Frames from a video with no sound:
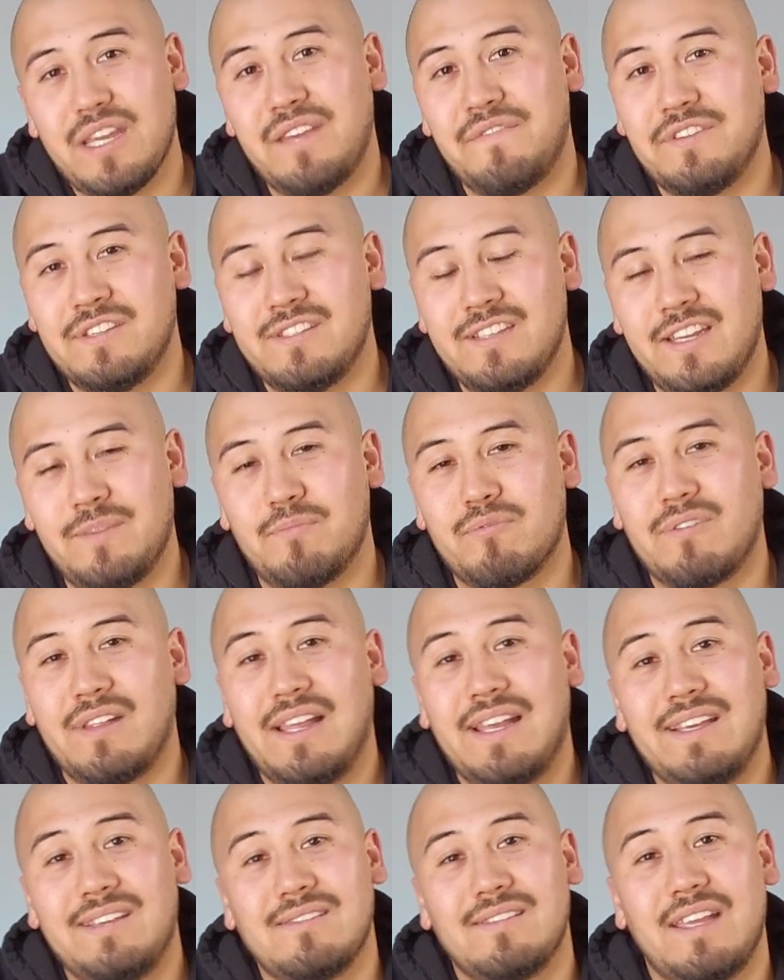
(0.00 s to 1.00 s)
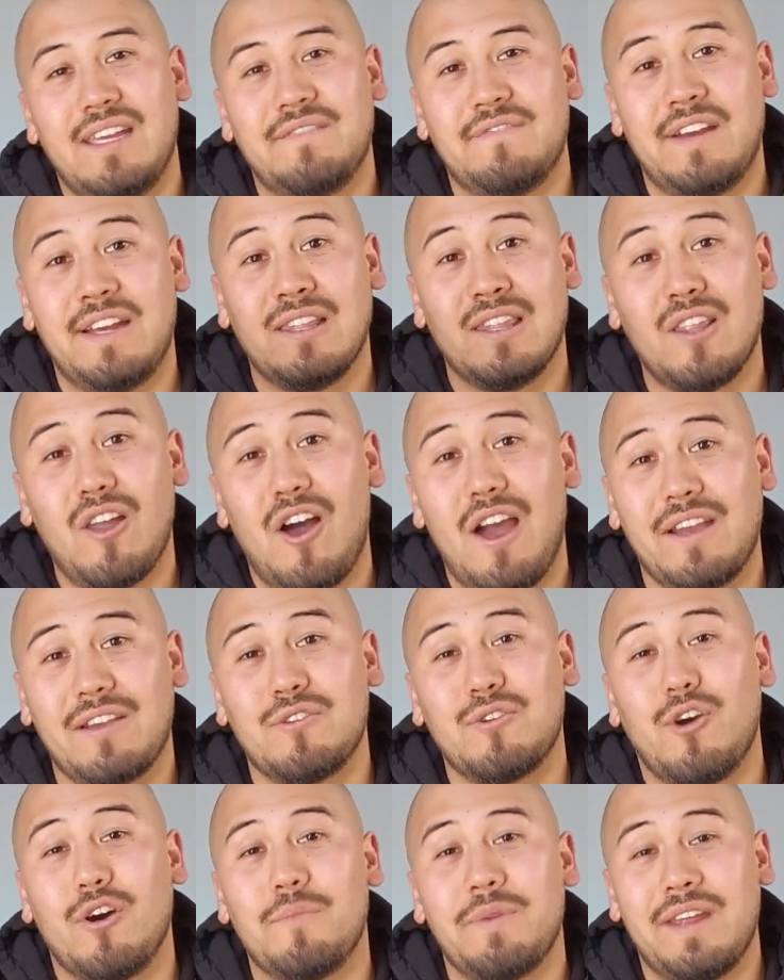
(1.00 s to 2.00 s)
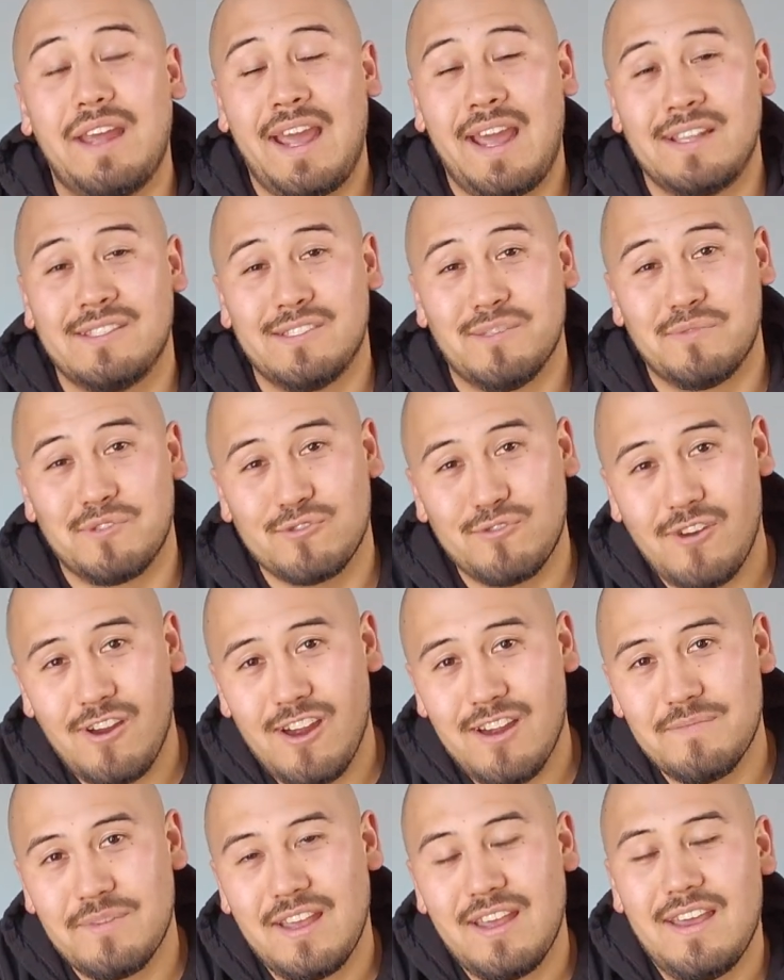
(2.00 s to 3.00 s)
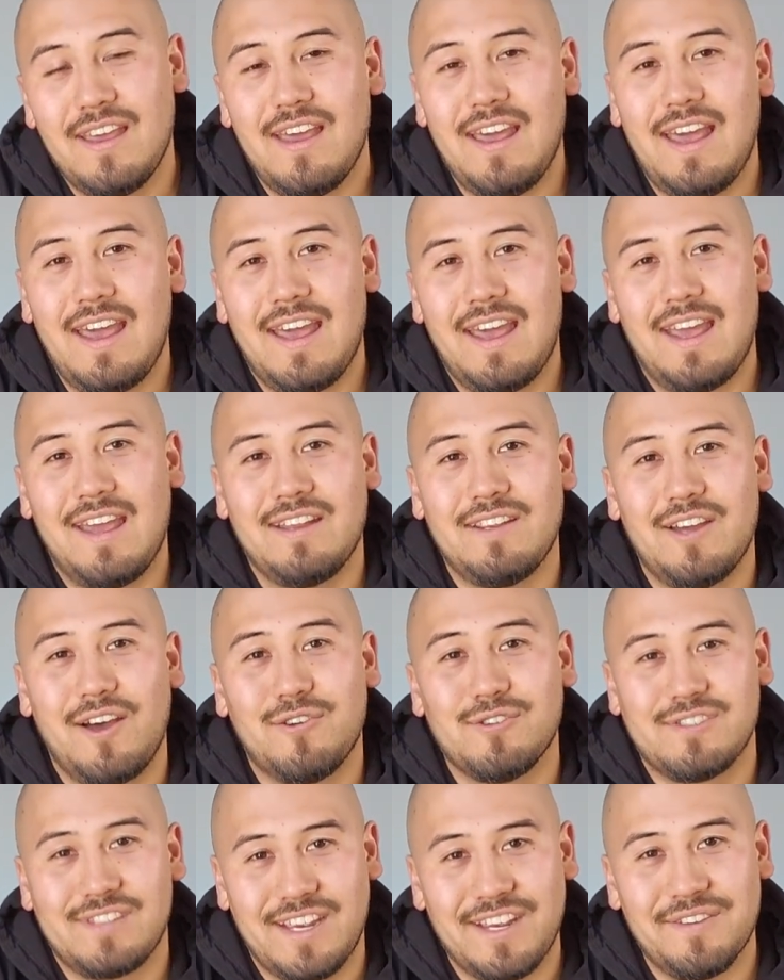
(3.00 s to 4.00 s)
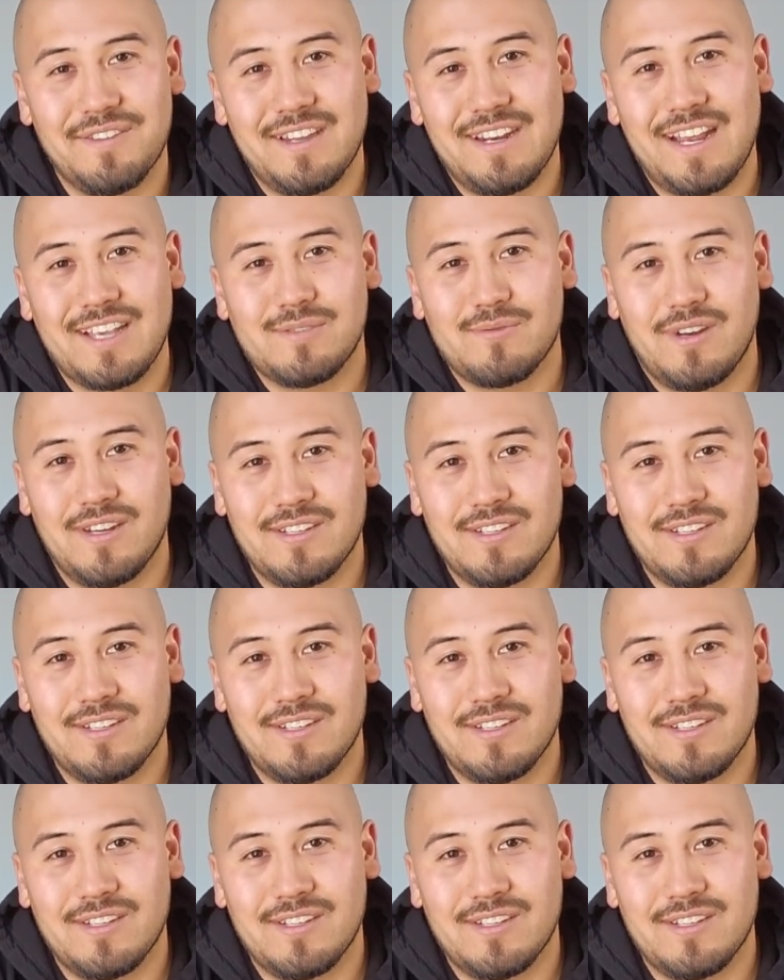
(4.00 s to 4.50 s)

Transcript: If you did, please leave a like, comment, and subscribe, and I'll see you in the next one.